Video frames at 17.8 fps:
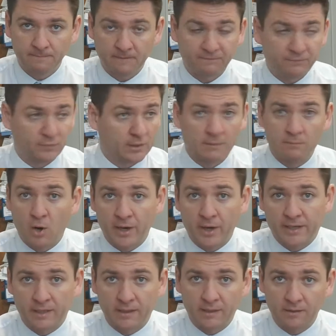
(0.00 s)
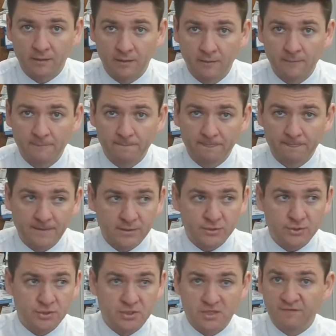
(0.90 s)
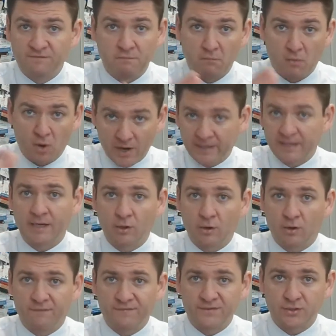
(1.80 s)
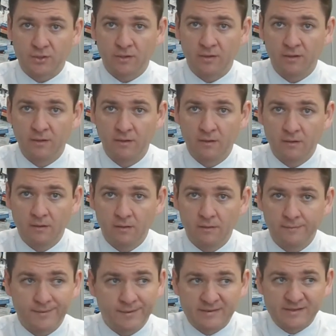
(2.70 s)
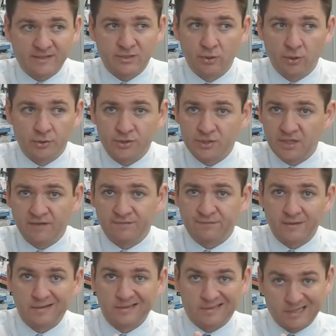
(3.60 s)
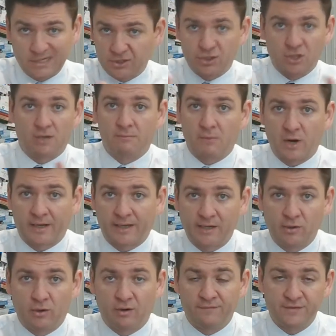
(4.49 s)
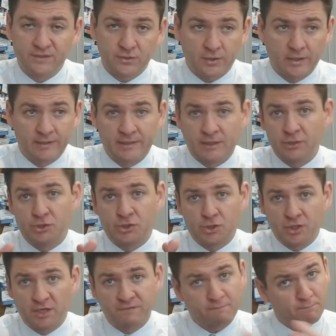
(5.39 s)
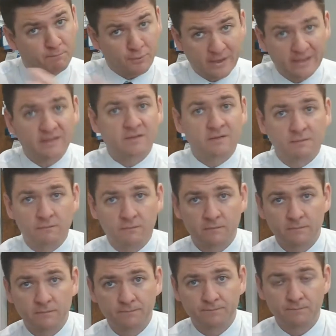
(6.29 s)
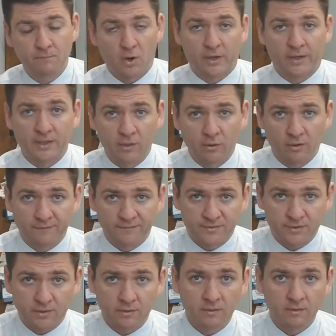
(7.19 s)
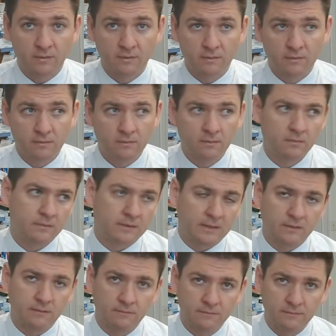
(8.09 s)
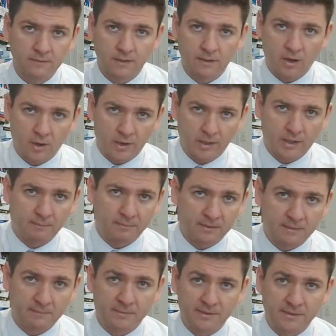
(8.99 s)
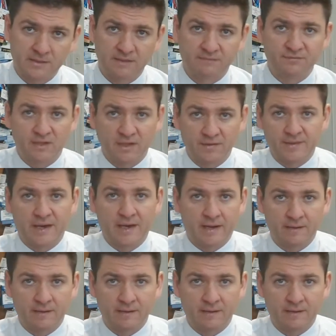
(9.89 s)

If you look at marketing, there's chief marketing officer. There is no chief digital marketing officer and then chief print marketing officer. Well, there are a couple companies that have done that